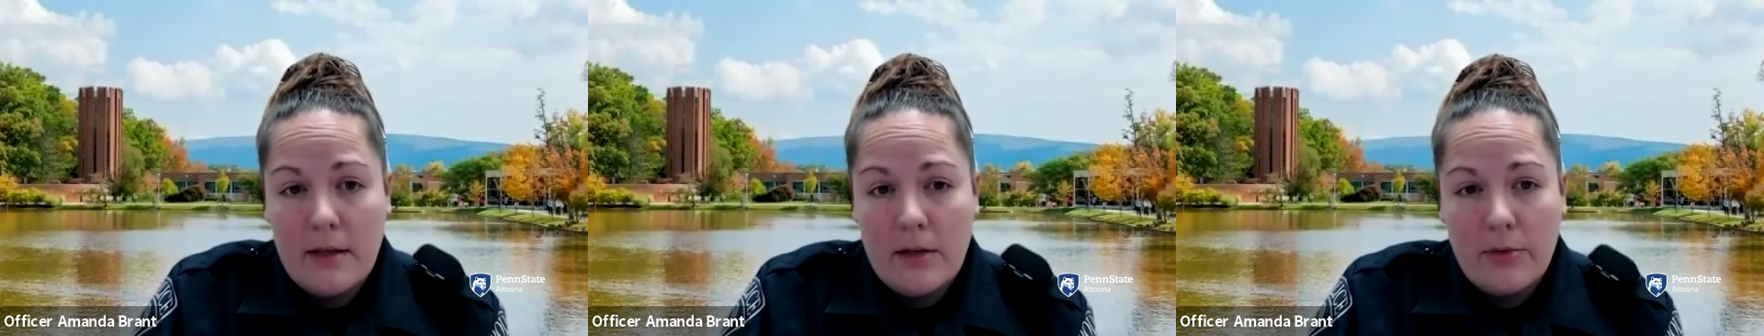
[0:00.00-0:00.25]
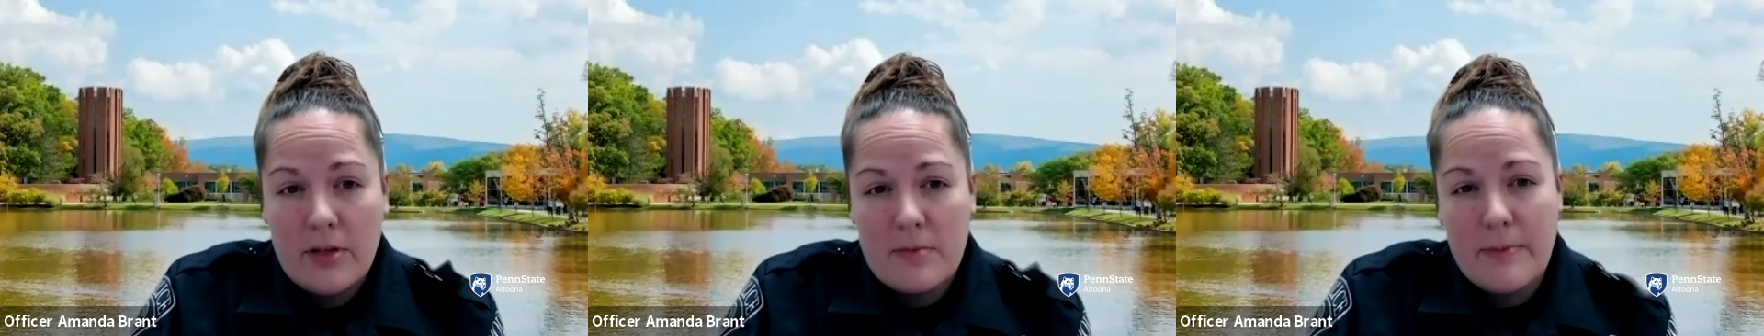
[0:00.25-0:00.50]

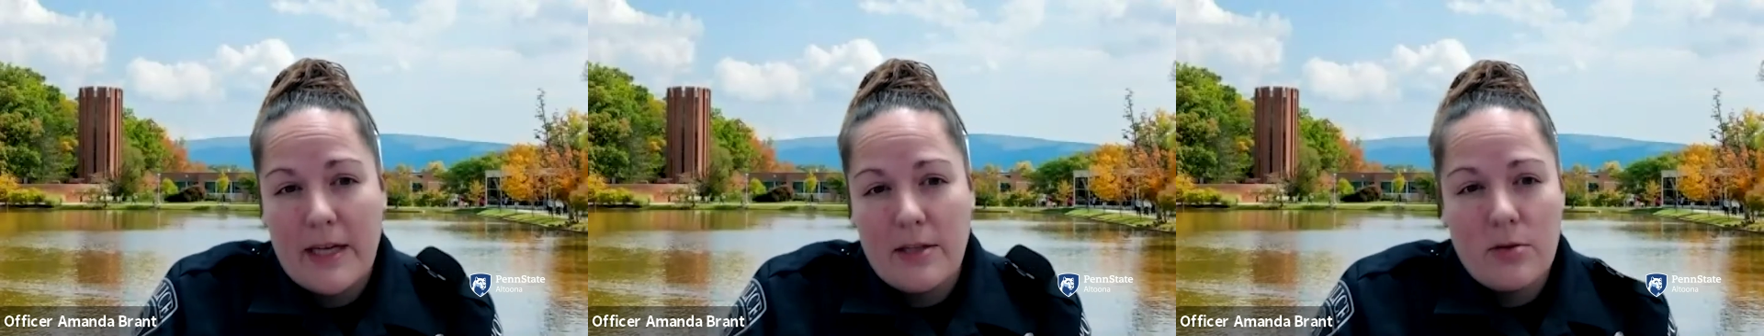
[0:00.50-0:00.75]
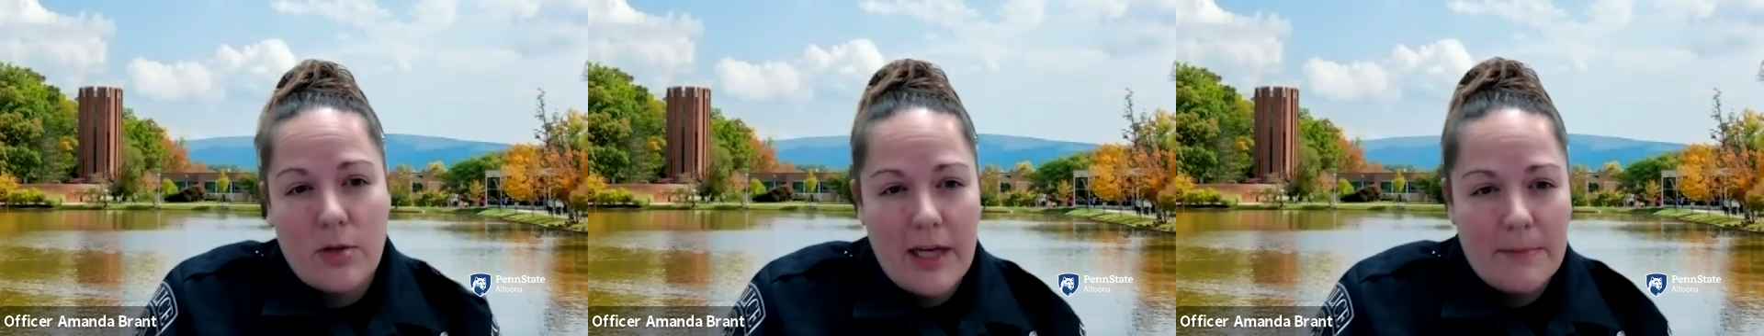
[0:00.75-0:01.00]
There's
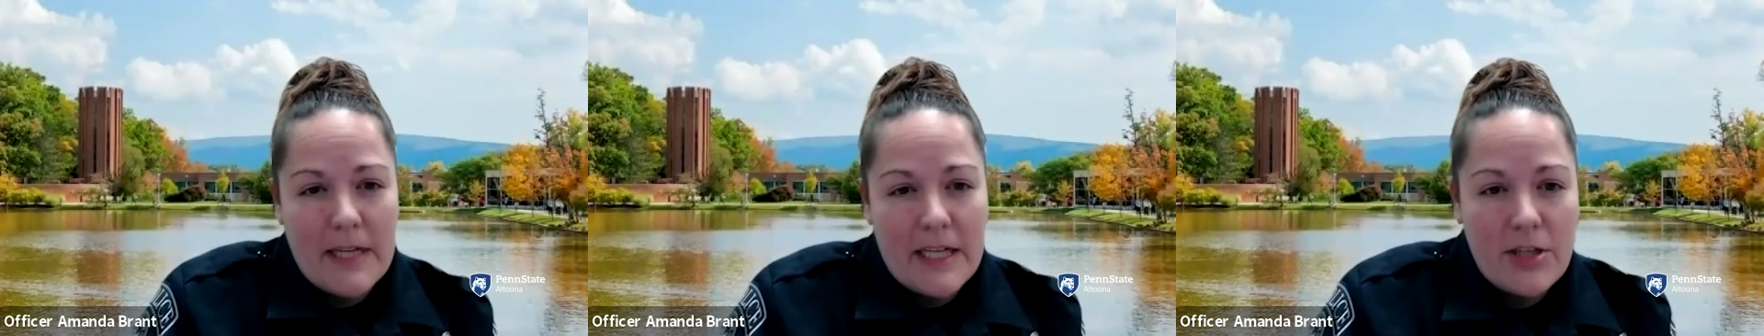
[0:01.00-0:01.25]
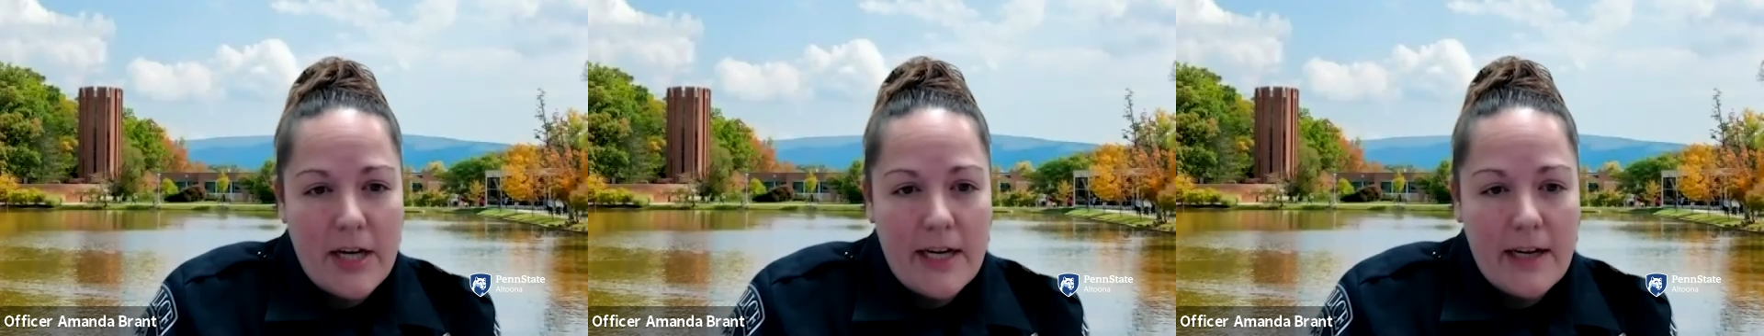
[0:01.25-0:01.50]
mandatory update
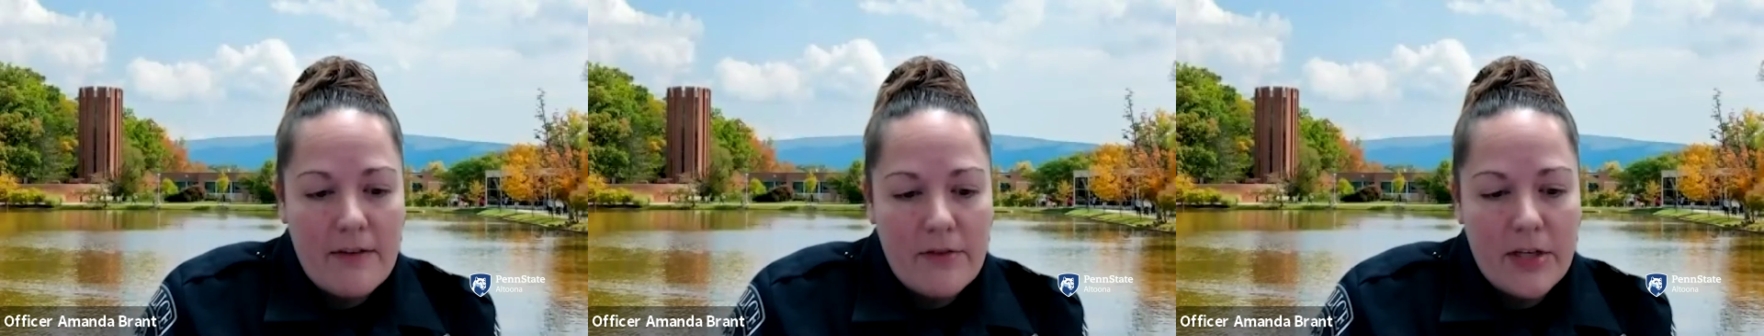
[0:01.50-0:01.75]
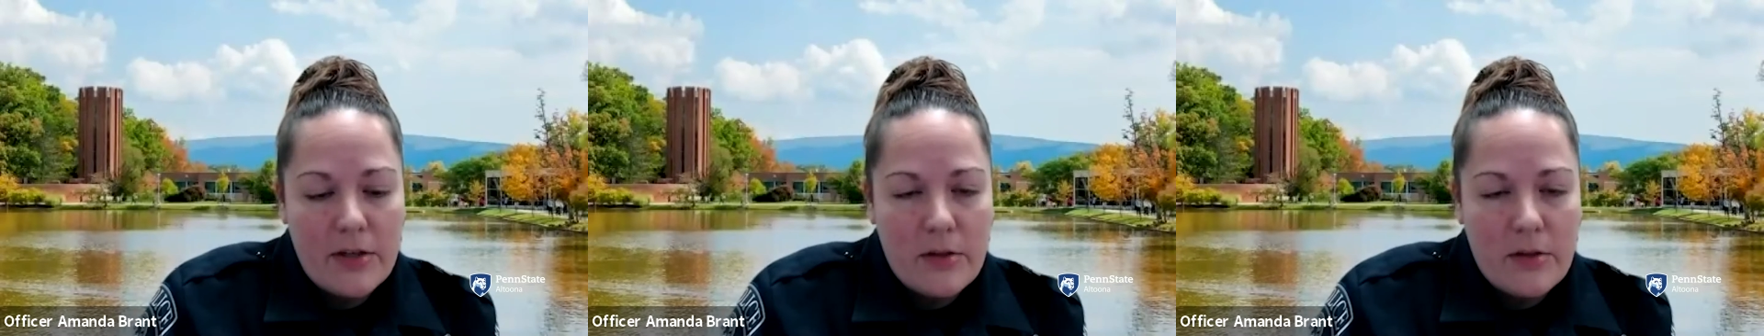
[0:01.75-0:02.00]
training every
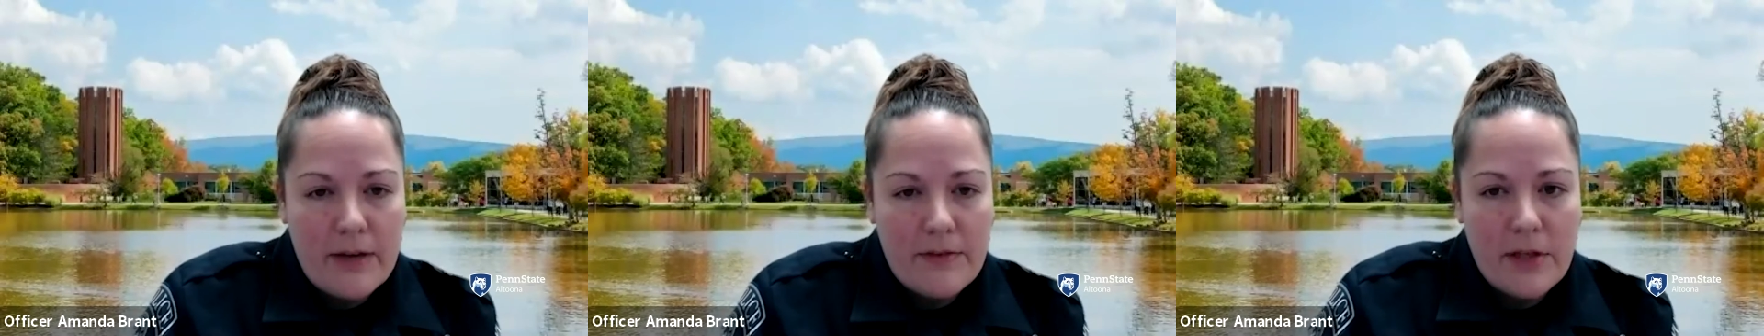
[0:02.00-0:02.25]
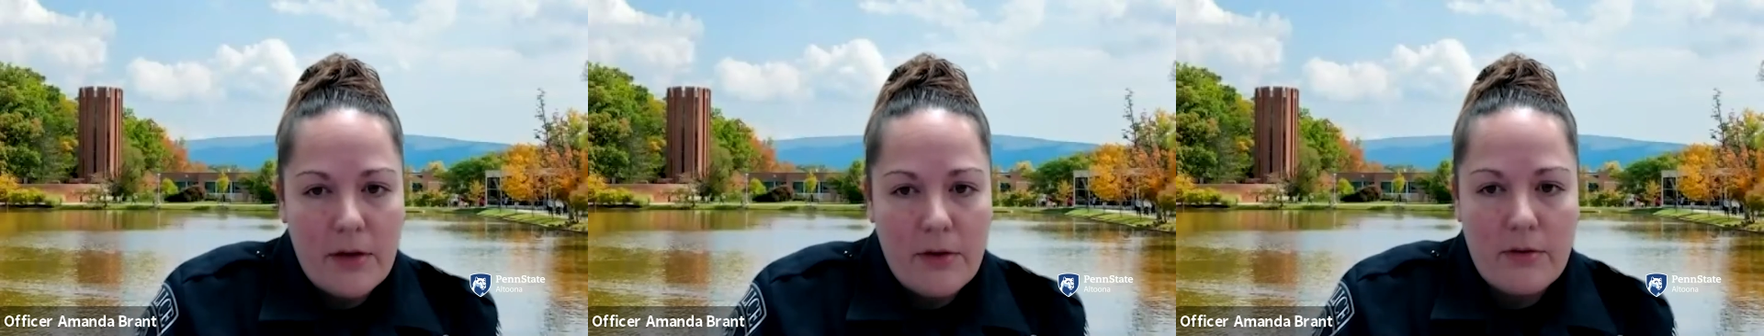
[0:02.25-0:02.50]
year that we have to
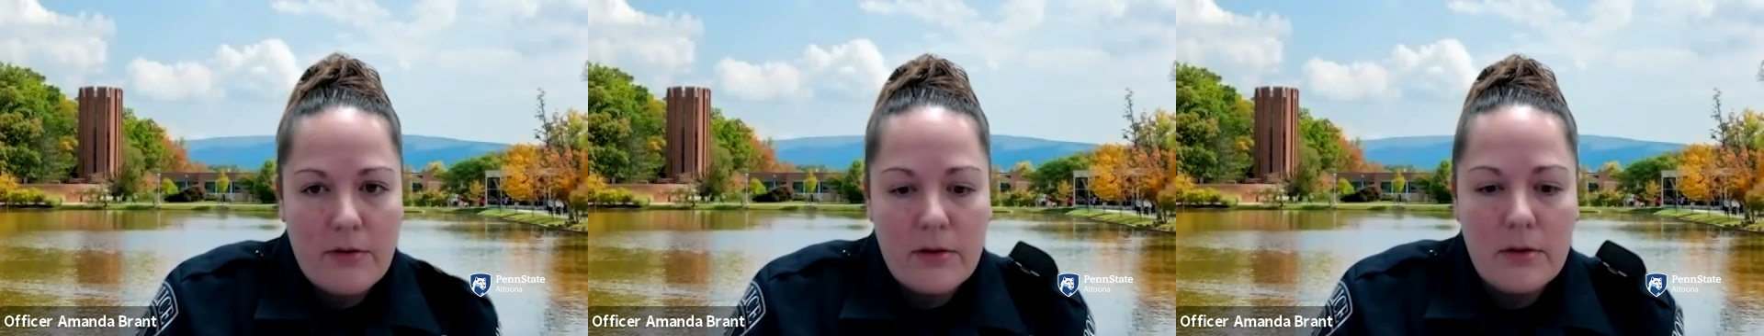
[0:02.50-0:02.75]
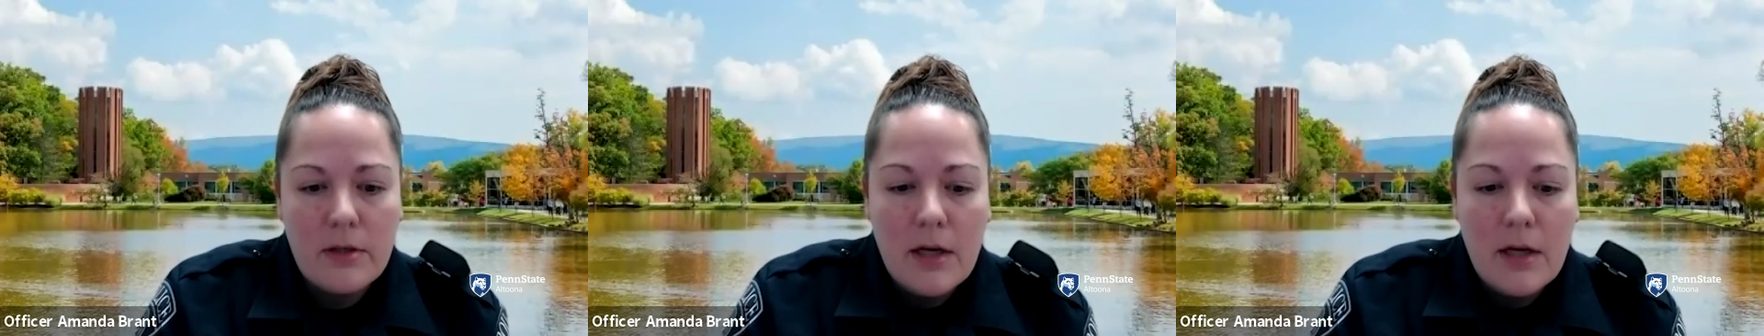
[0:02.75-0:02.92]
go through.